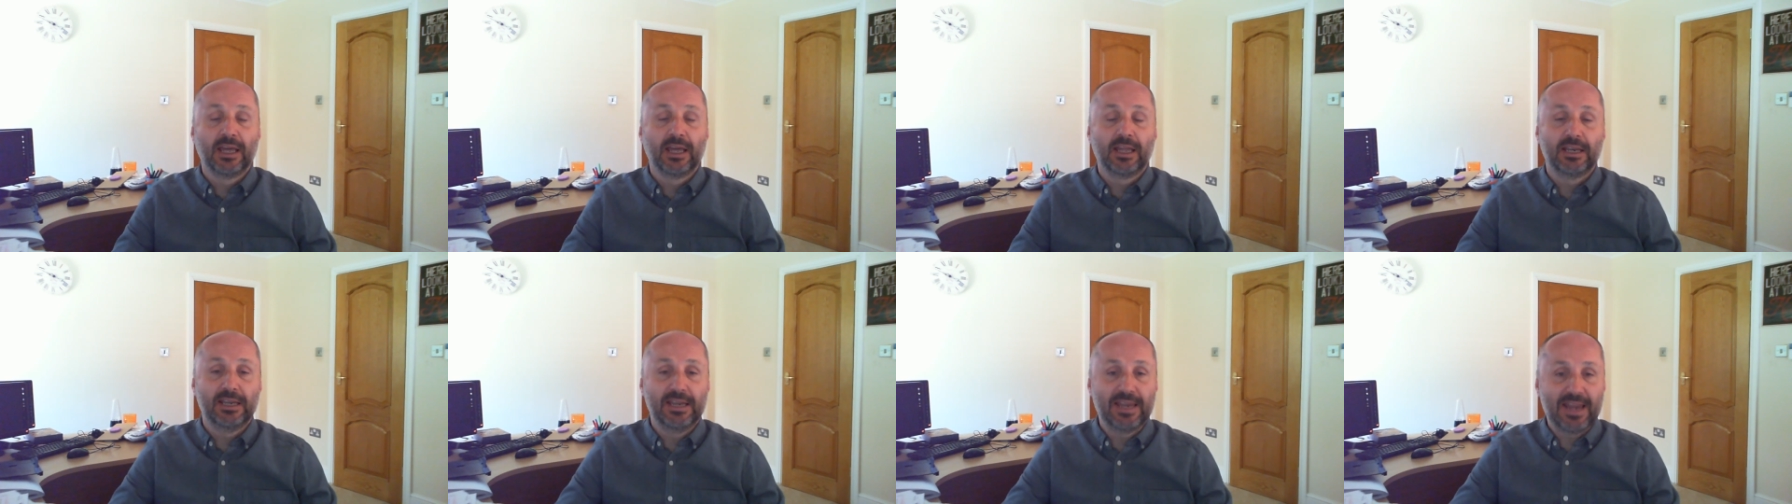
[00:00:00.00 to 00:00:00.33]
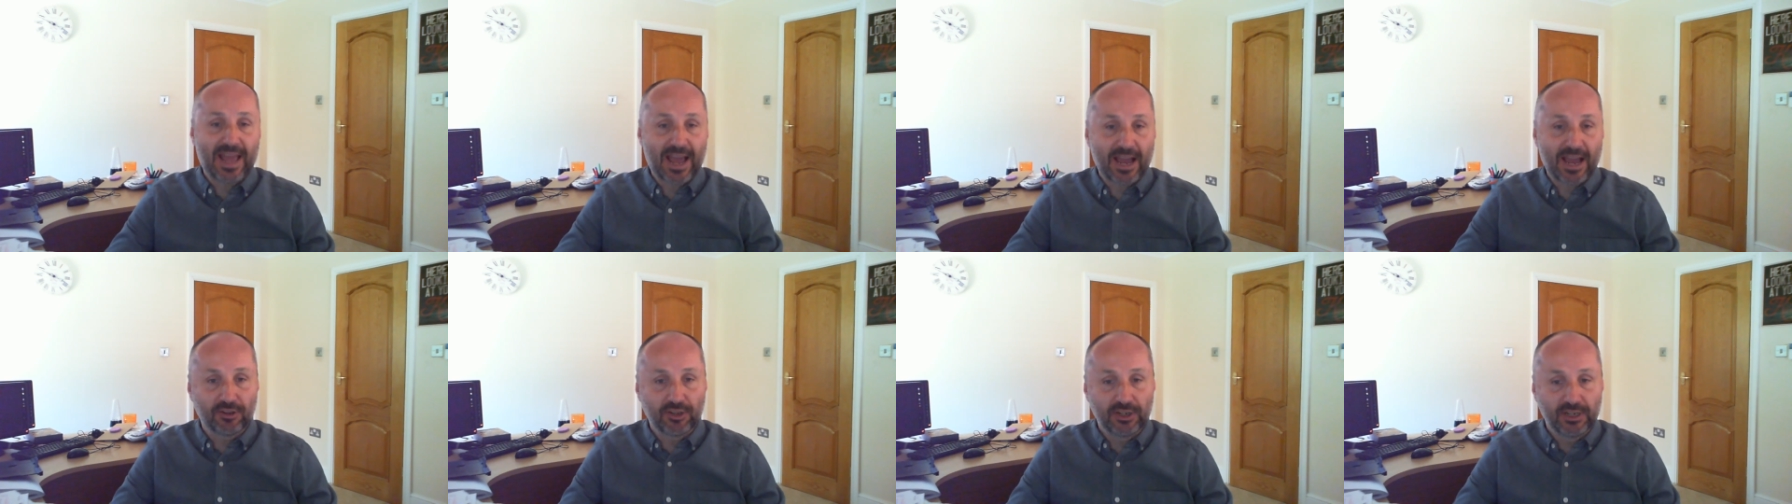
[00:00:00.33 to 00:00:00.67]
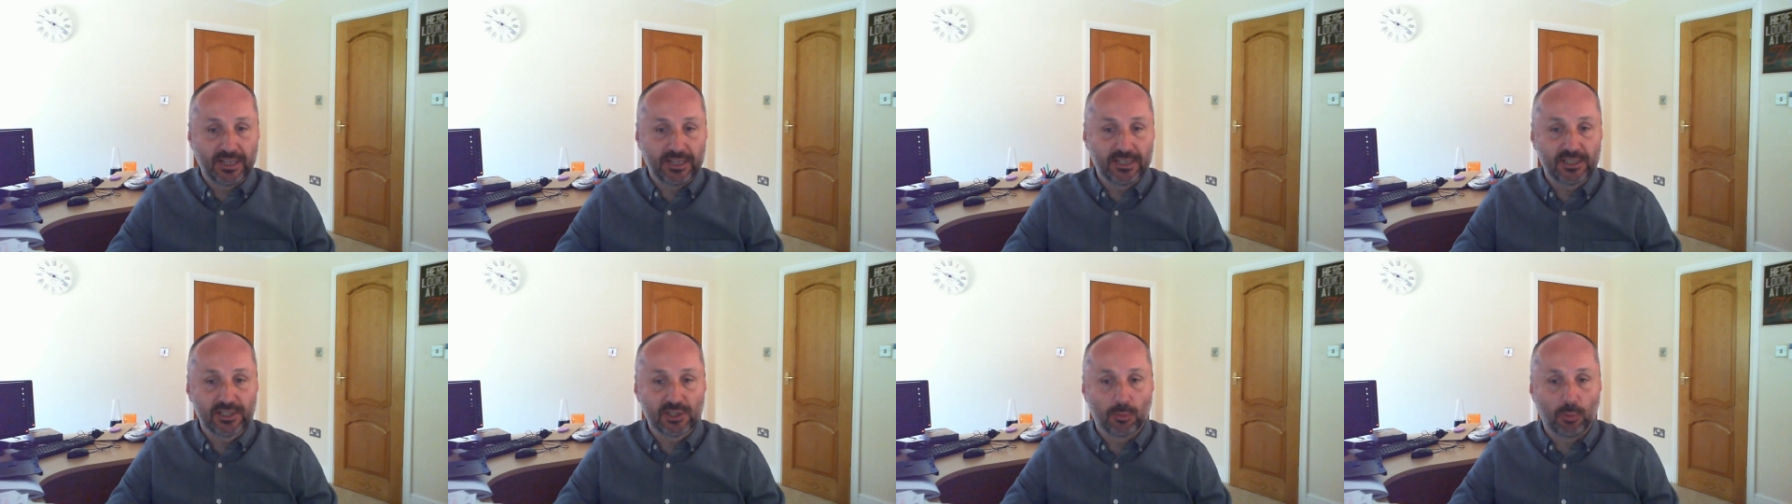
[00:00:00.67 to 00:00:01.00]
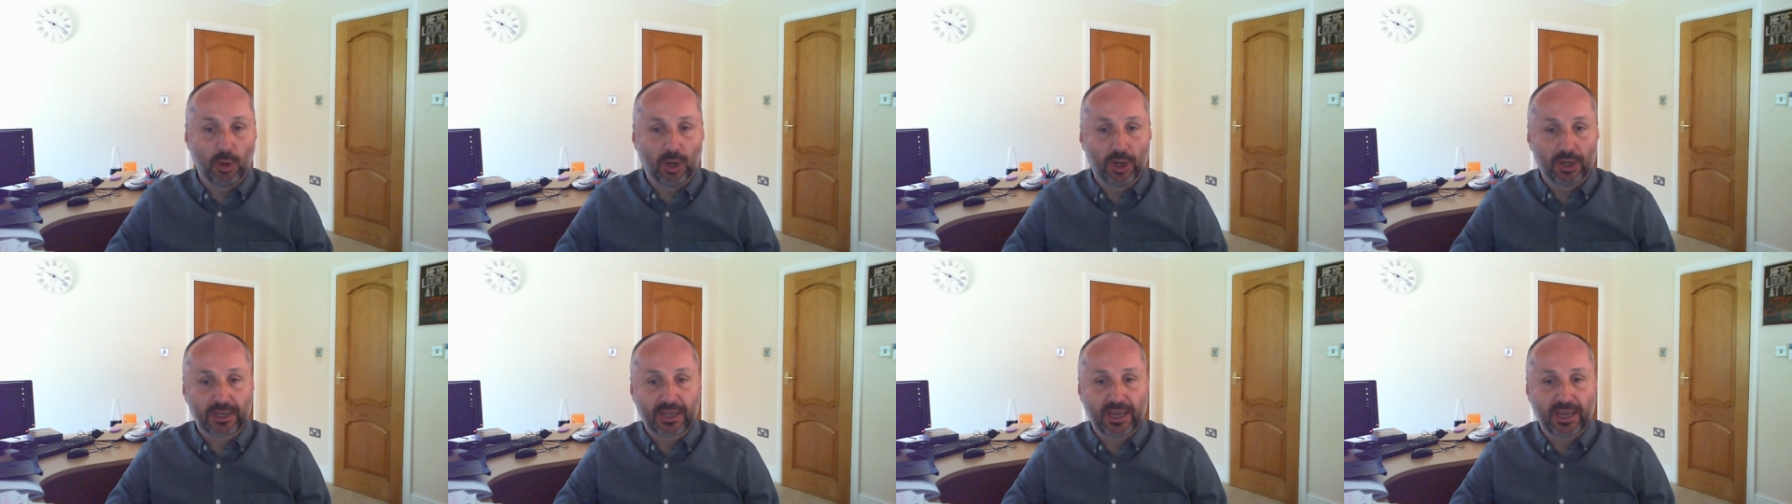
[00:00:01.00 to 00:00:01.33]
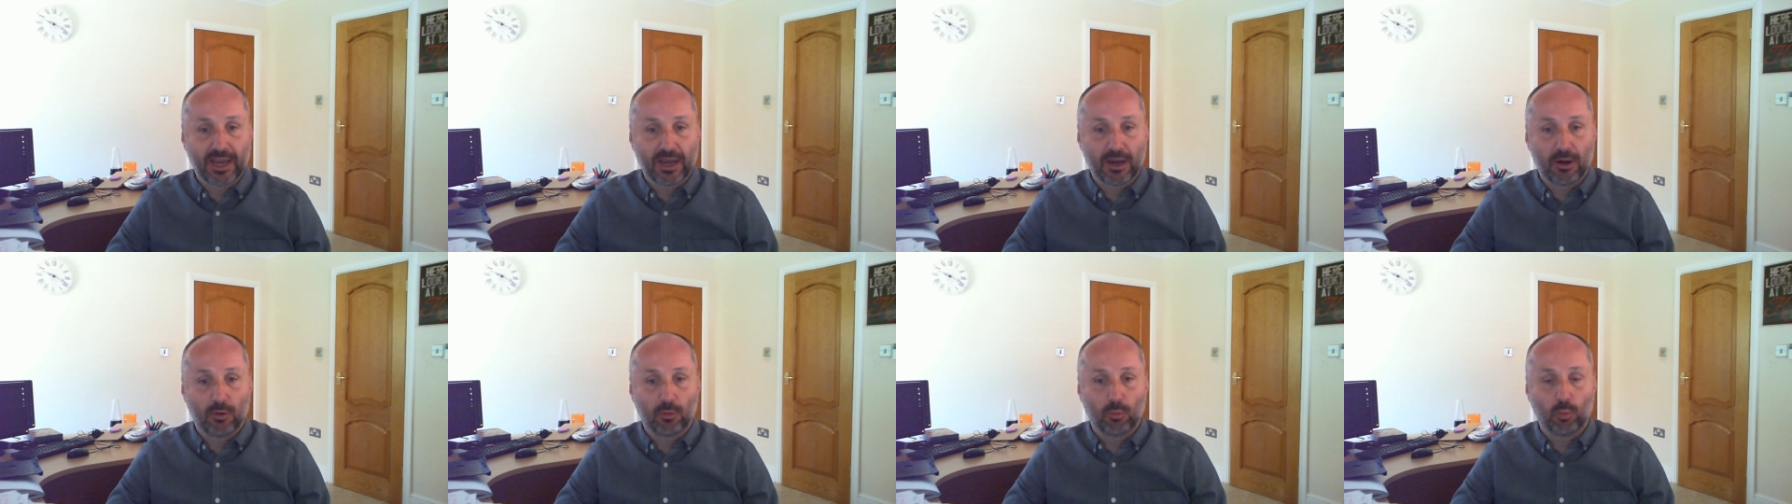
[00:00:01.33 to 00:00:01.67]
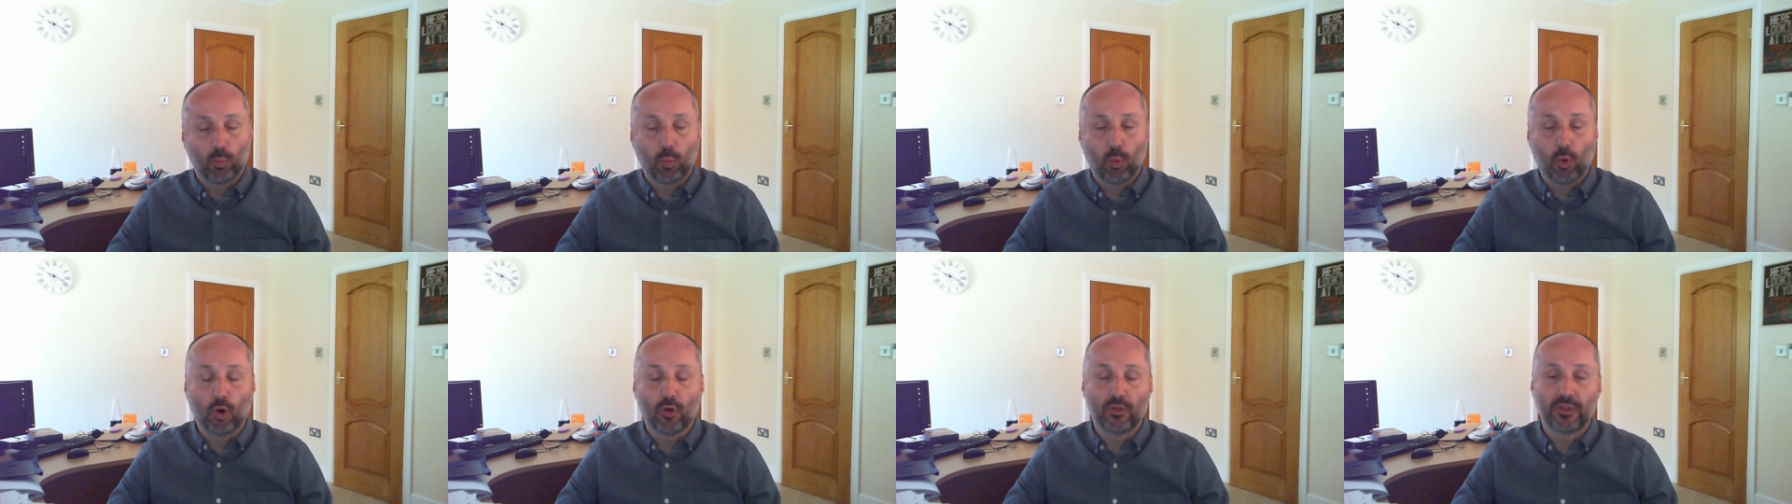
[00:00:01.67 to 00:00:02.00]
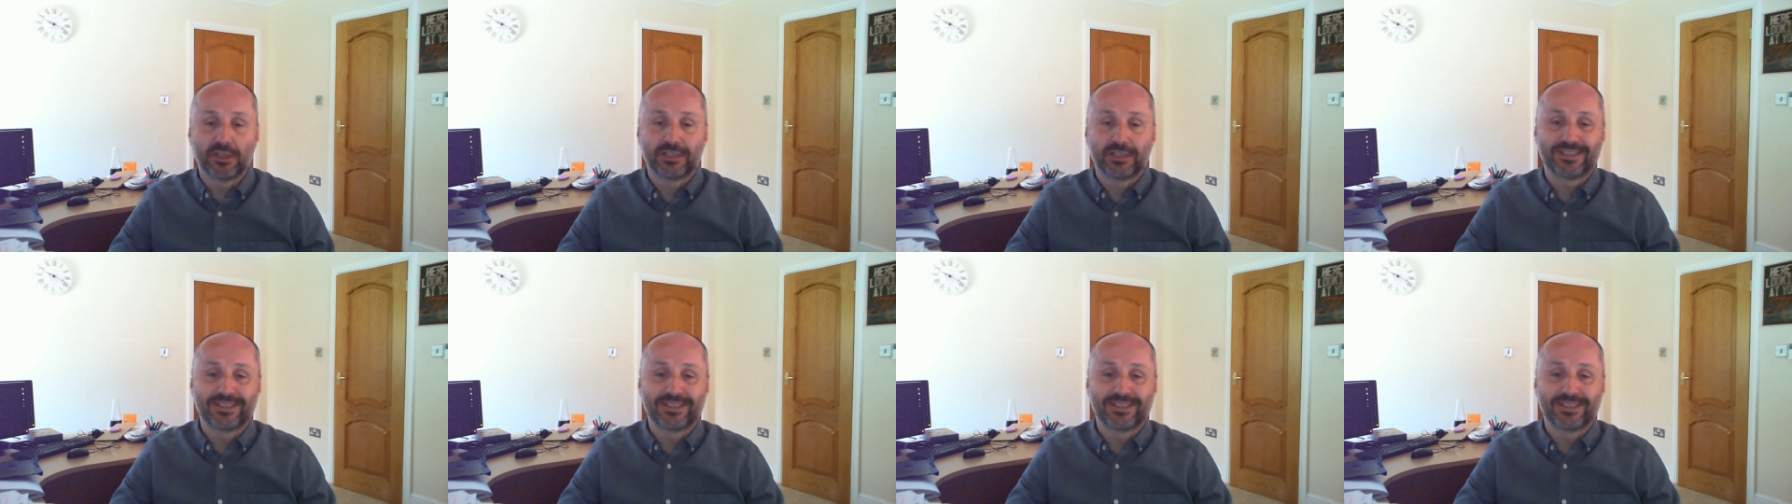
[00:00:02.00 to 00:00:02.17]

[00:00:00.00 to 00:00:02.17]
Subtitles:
now you need to work out what the